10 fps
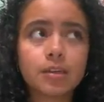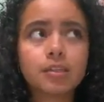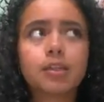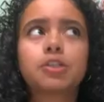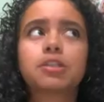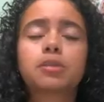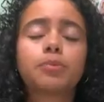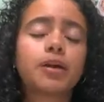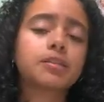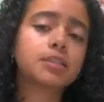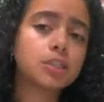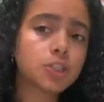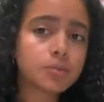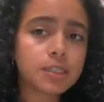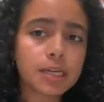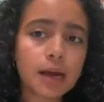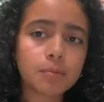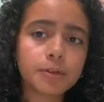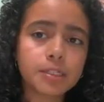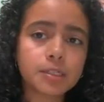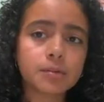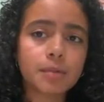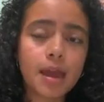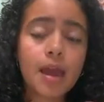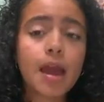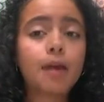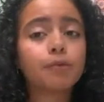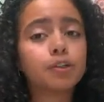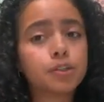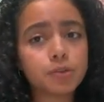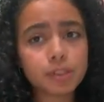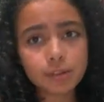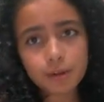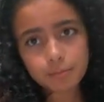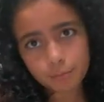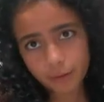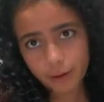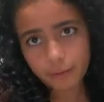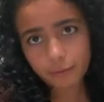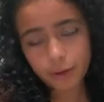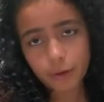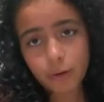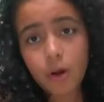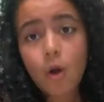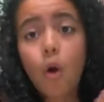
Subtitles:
such as suppressed tissue metabolism and reduced lymph blood flow,